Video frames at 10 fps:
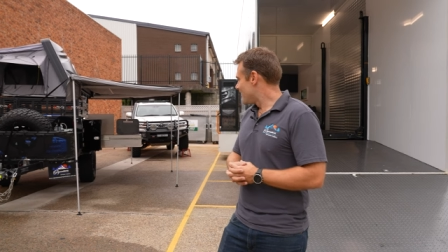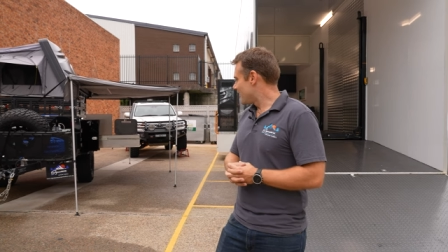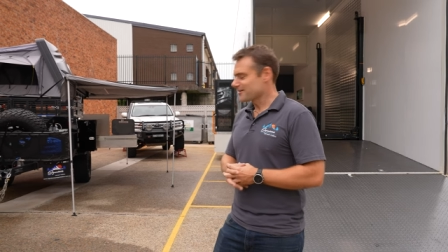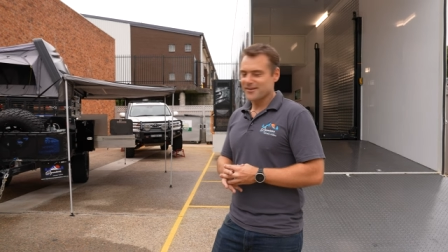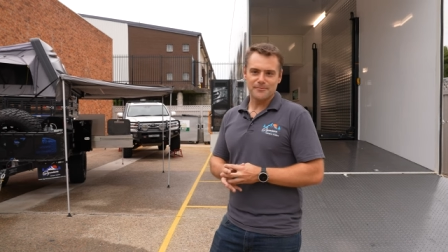
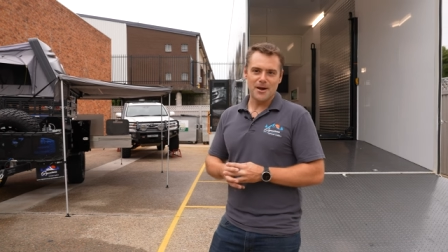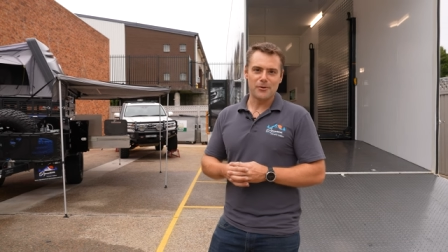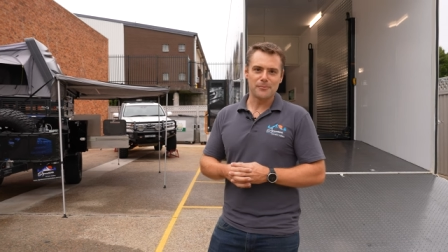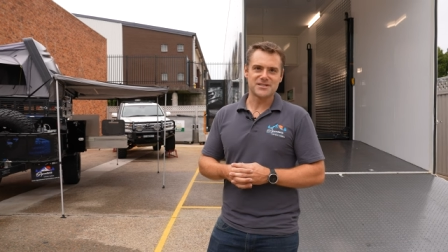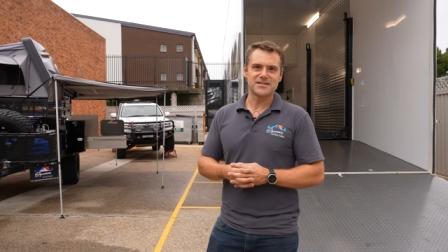Only thing about
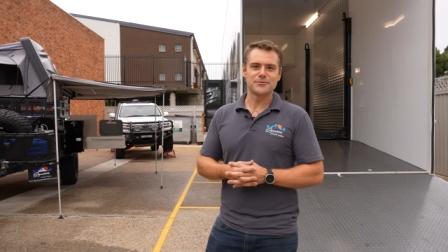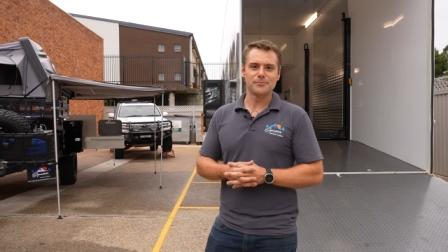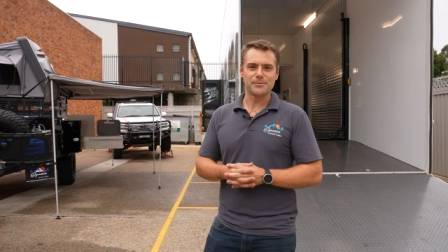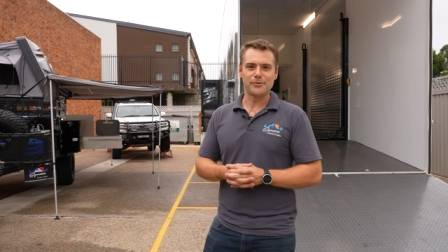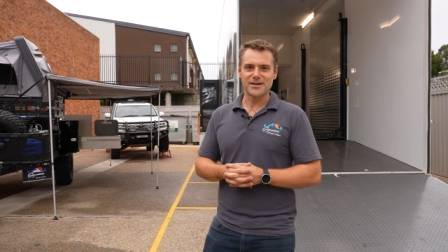Bob is he's
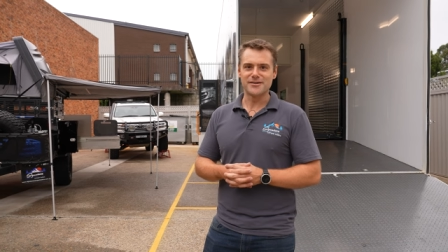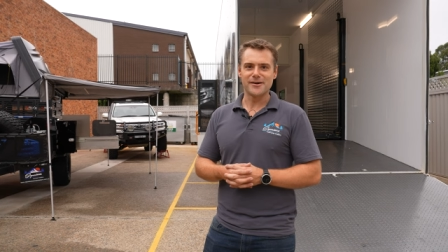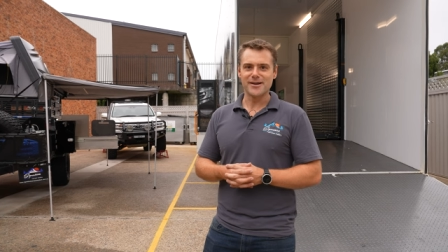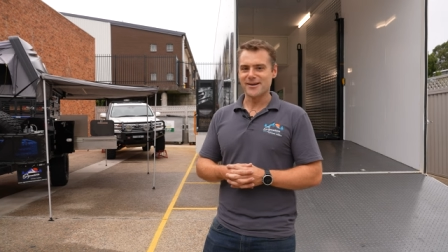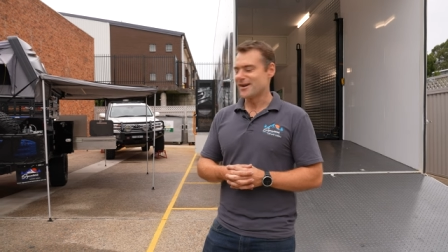normally pretty
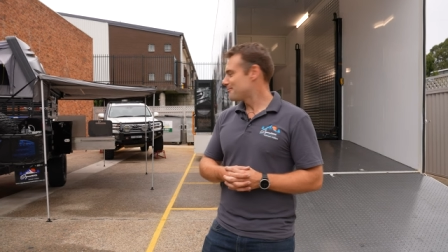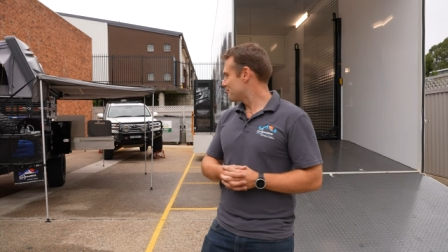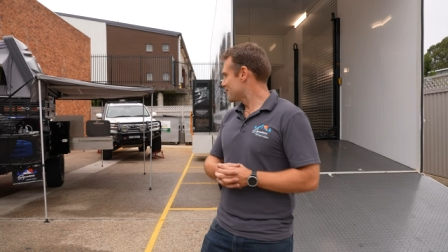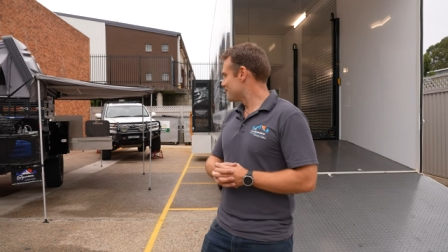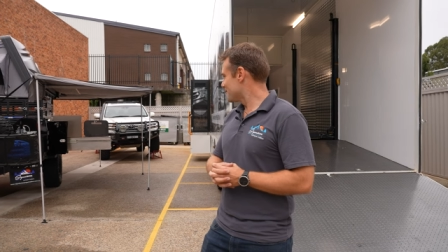dirty and uh,
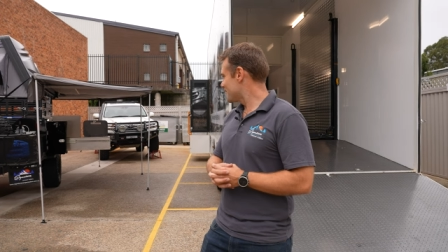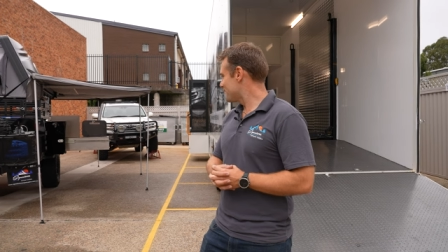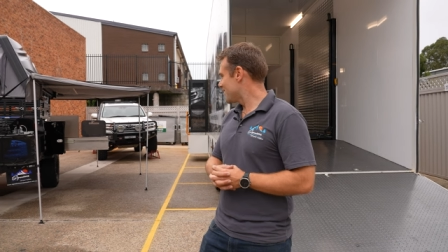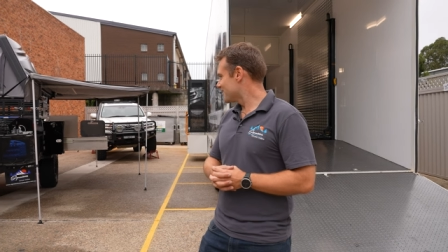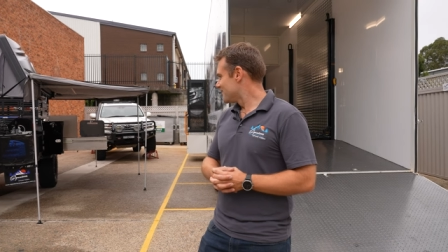pretty filthy,
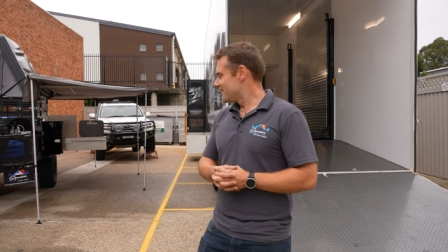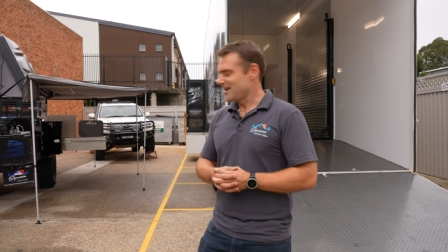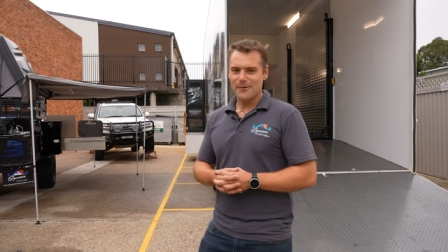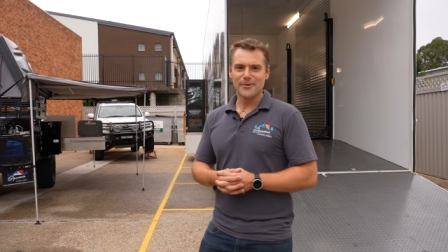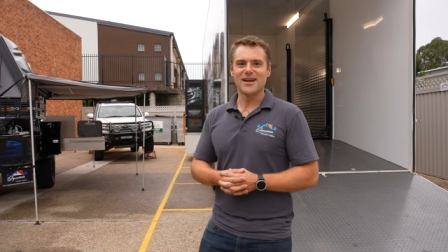but
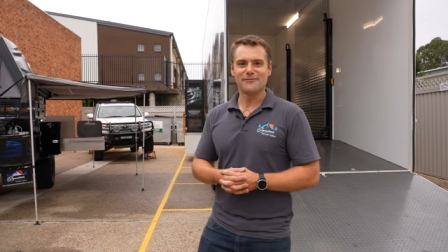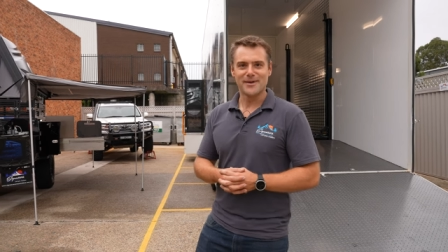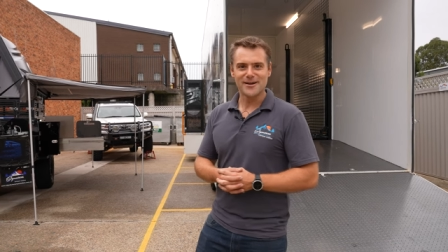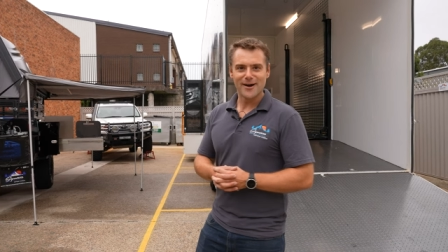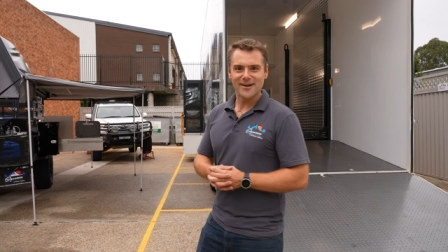uh, we love him
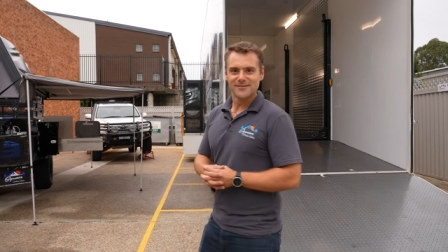anyway.